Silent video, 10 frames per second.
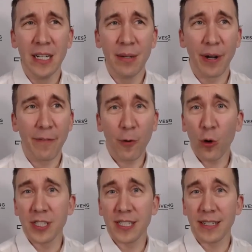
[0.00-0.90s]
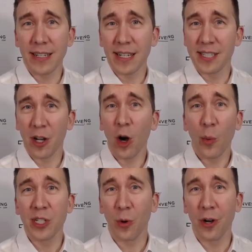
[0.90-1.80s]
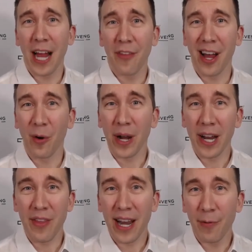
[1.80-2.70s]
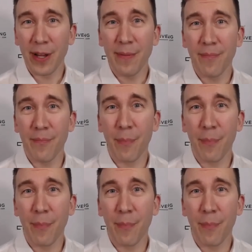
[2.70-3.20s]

But of course, it doesn't always work out that way, that every